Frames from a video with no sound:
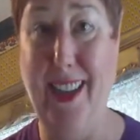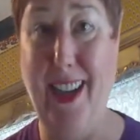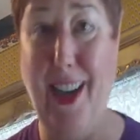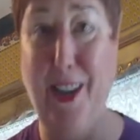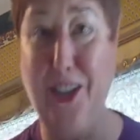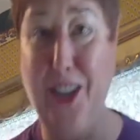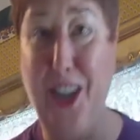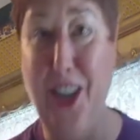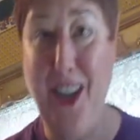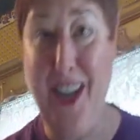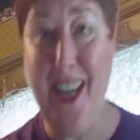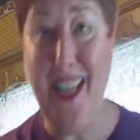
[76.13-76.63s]
And
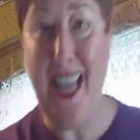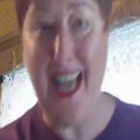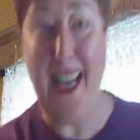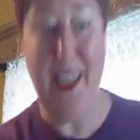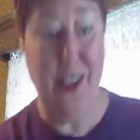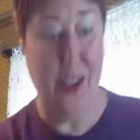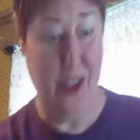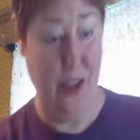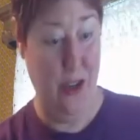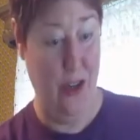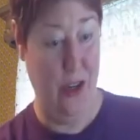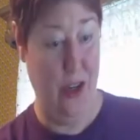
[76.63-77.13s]
I'll tell you that
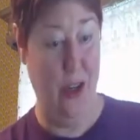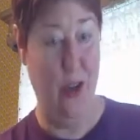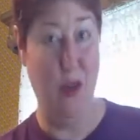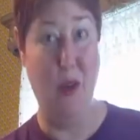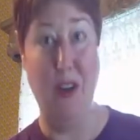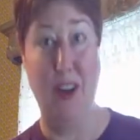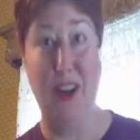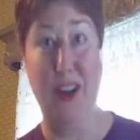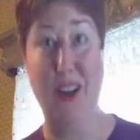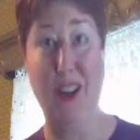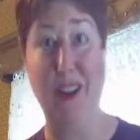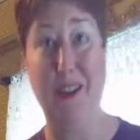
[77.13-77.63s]
as a New
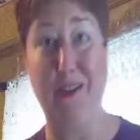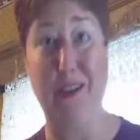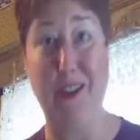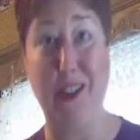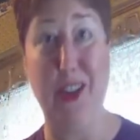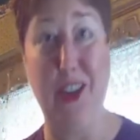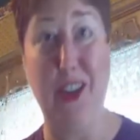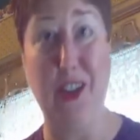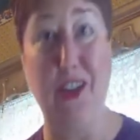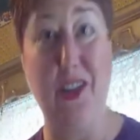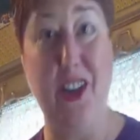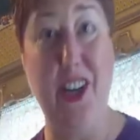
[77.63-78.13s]
Yorker
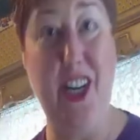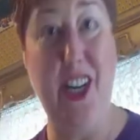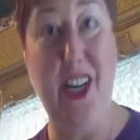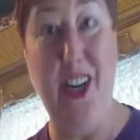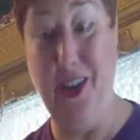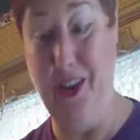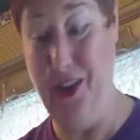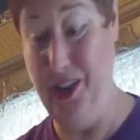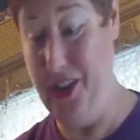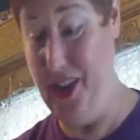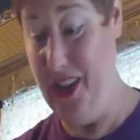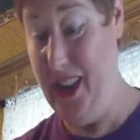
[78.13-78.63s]
for 30
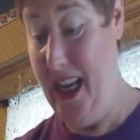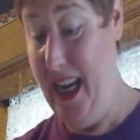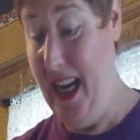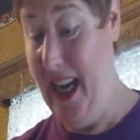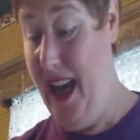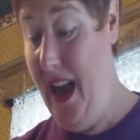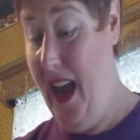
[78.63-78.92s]
years.